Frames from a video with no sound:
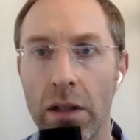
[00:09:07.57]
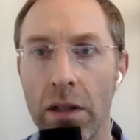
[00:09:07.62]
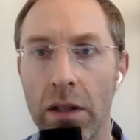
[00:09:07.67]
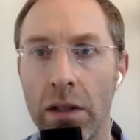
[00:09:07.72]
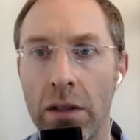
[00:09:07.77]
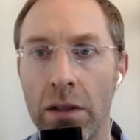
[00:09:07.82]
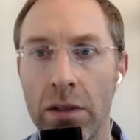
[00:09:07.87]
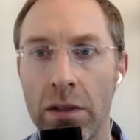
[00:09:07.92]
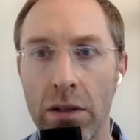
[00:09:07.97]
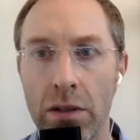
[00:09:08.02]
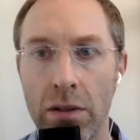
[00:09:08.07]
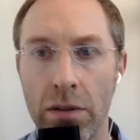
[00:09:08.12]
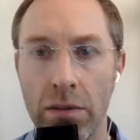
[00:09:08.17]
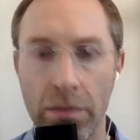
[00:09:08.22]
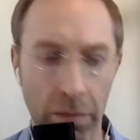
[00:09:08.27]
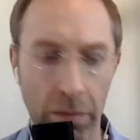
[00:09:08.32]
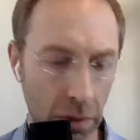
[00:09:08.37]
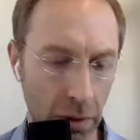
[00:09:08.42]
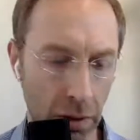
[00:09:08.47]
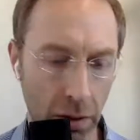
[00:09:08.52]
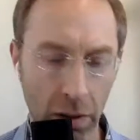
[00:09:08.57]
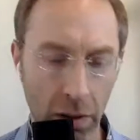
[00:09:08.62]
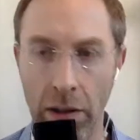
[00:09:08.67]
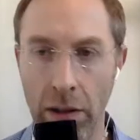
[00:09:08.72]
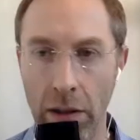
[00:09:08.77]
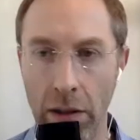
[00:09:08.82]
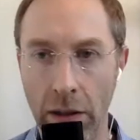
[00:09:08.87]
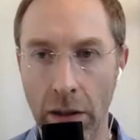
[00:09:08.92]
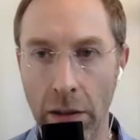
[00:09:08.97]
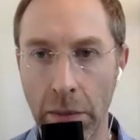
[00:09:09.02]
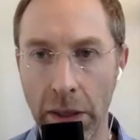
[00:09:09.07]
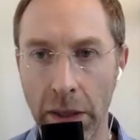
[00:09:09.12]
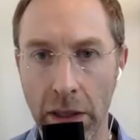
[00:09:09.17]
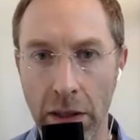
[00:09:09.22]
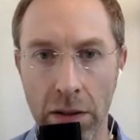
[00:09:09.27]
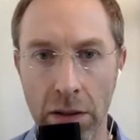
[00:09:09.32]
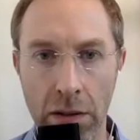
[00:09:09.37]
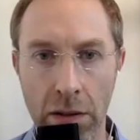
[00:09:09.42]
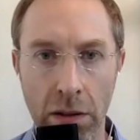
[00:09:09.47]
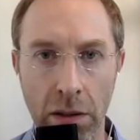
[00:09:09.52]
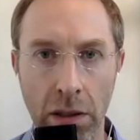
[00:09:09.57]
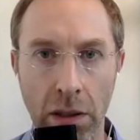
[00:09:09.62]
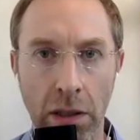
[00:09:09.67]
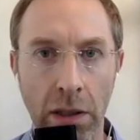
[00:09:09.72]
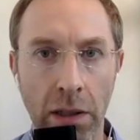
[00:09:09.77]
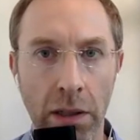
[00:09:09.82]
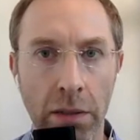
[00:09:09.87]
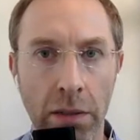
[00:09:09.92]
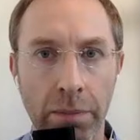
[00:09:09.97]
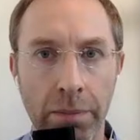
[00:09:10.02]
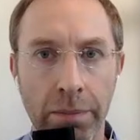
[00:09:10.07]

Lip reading: So let me actually, I'll